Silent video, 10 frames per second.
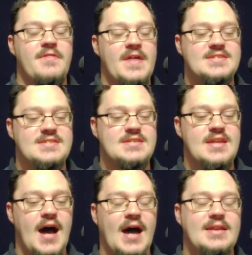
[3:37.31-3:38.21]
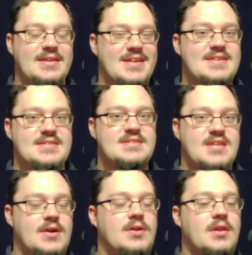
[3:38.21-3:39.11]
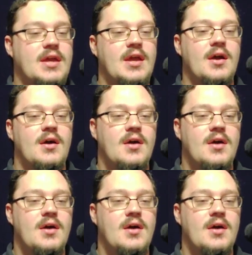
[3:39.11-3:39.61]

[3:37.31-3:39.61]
That's not necessarily